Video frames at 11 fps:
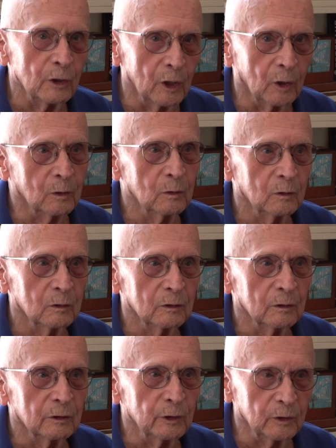No.
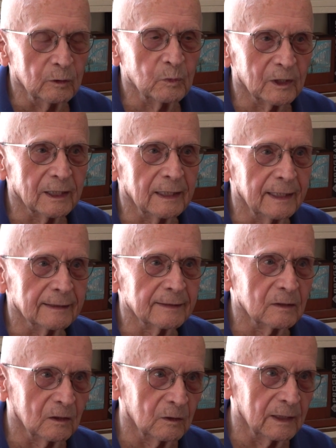You could bring
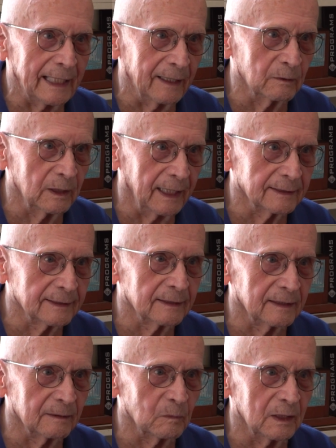guests or allow guests
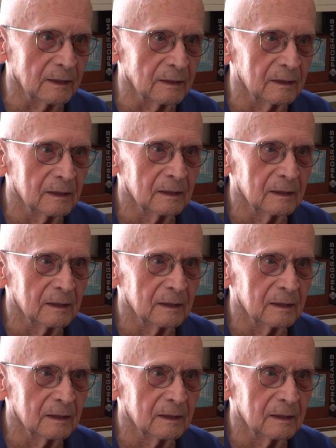to come in.